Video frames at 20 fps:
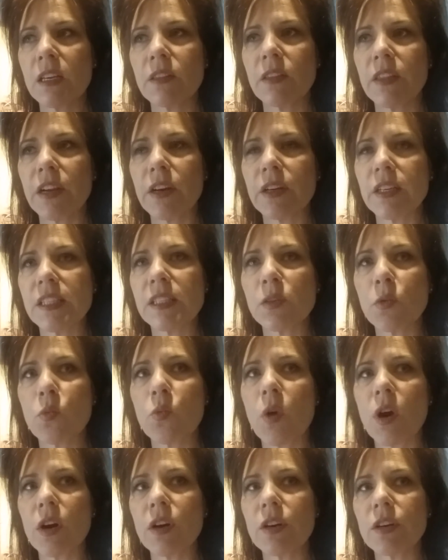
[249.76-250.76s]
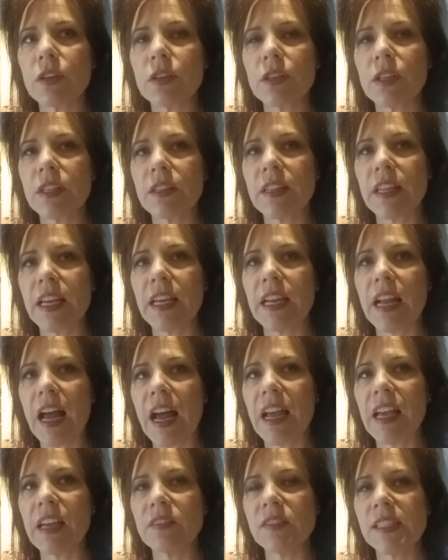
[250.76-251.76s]
there is a word that
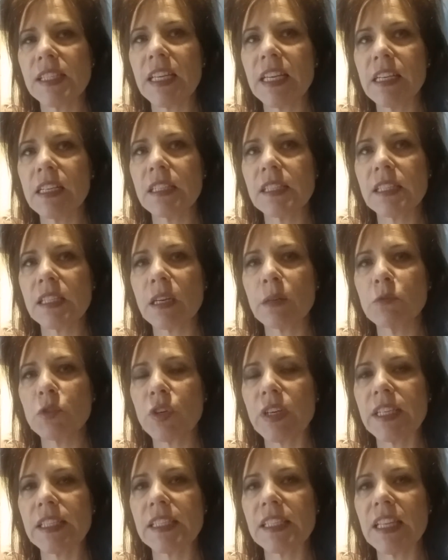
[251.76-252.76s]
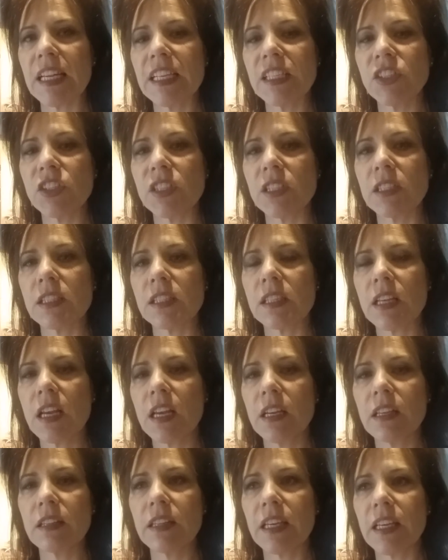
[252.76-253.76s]
I have seen in some translations
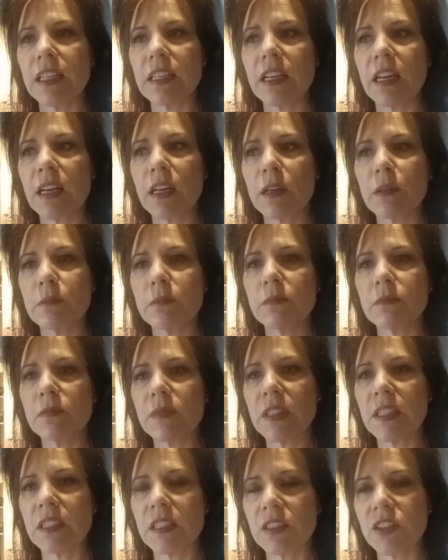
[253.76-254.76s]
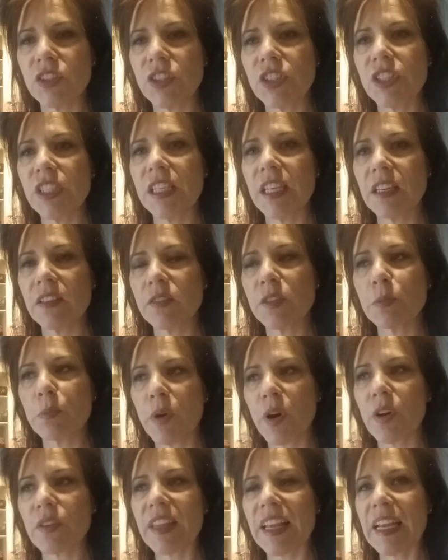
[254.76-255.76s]
that she gives
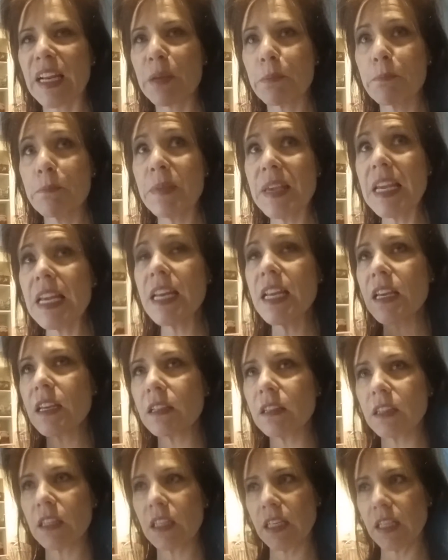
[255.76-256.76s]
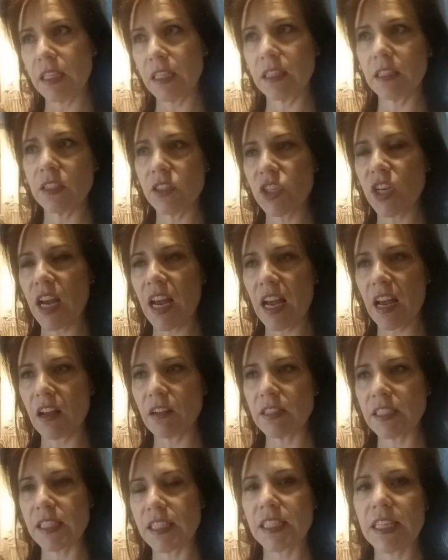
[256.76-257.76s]
birth and immediately the
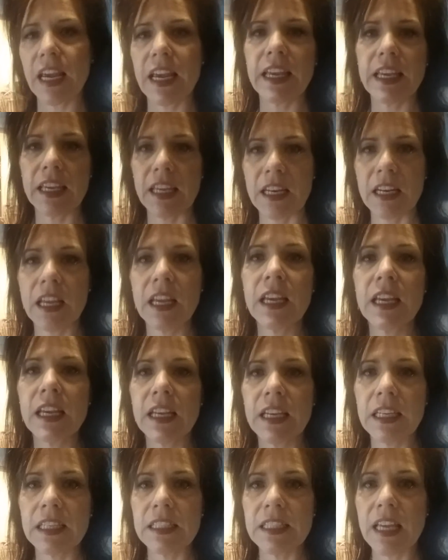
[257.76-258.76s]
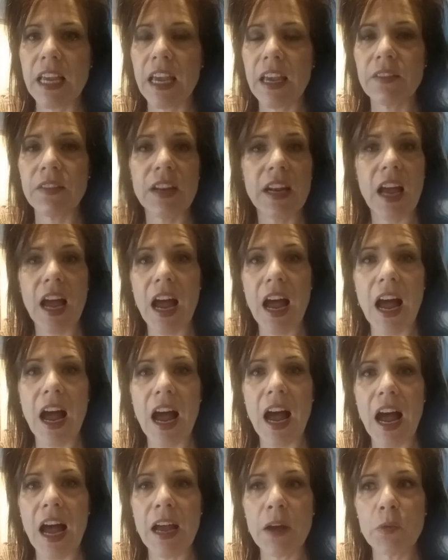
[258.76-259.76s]
child is taken into heaven.
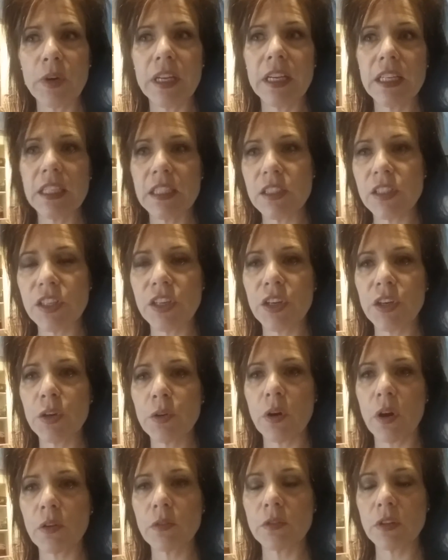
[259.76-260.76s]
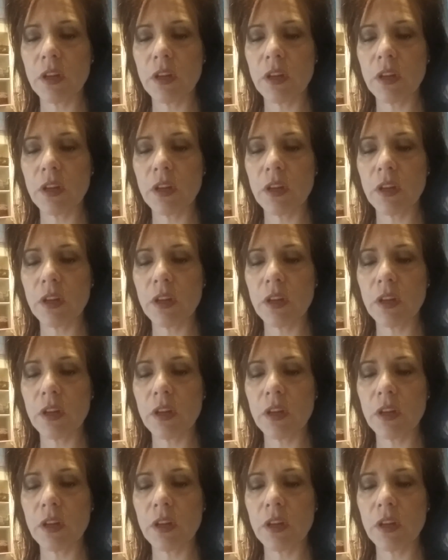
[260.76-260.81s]
I went into